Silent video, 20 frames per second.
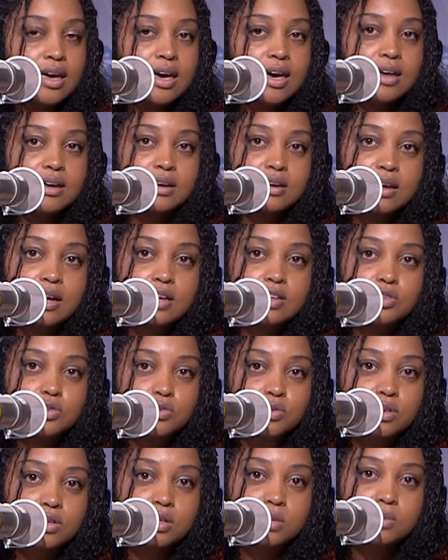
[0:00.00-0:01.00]
and it
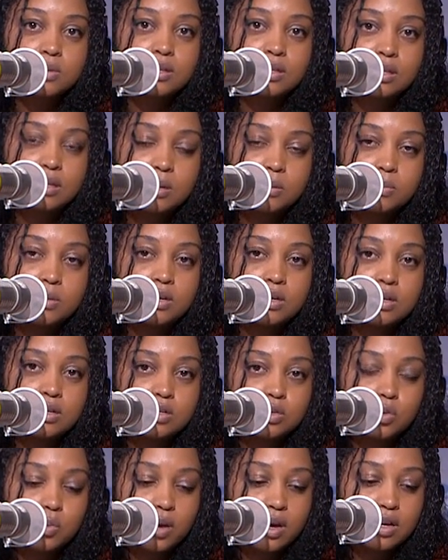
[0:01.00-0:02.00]
has really been limping
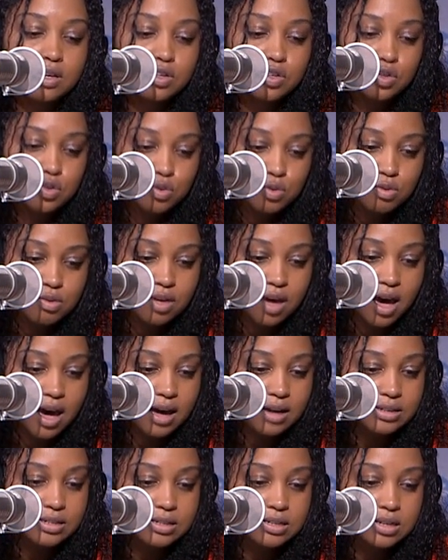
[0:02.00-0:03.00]
its way to
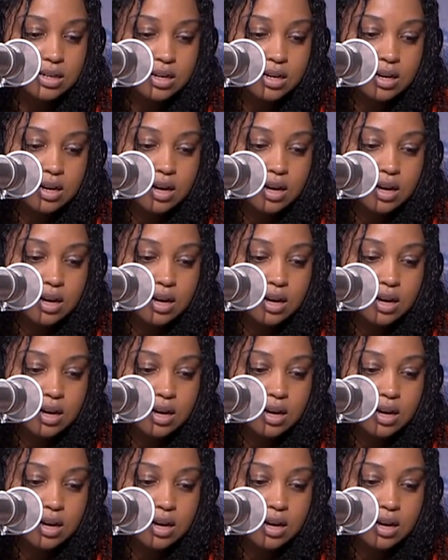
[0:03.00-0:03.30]
that.